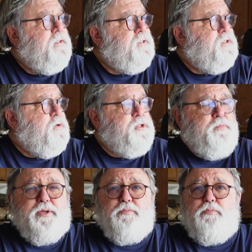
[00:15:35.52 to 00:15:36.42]
So it's
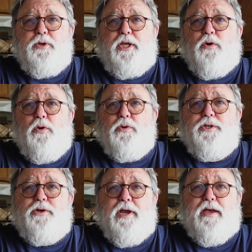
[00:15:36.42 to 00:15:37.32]
been pretty cold
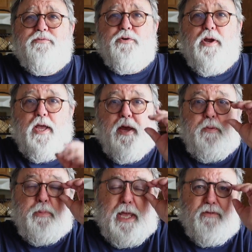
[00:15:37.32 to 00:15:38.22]
here after I
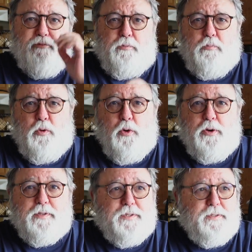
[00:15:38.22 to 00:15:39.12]
got back from
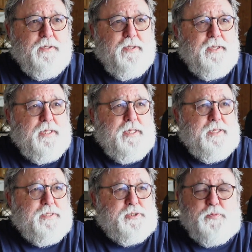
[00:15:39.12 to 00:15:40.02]
Portland.
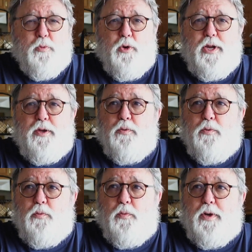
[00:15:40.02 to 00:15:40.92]
This morning
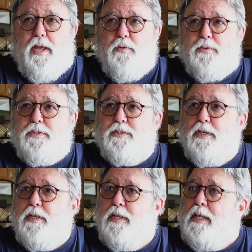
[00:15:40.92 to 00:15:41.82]
when I was
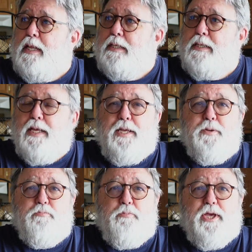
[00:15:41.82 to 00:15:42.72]
laying
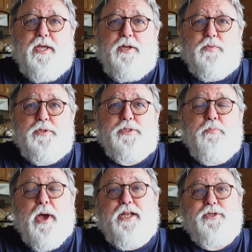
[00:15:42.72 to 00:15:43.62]
in bed, it was
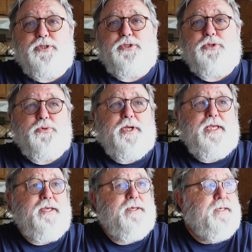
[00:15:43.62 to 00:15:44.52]

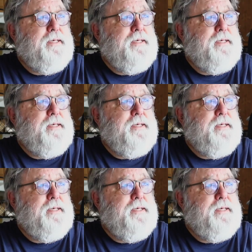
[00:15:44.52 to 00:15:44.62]
-3.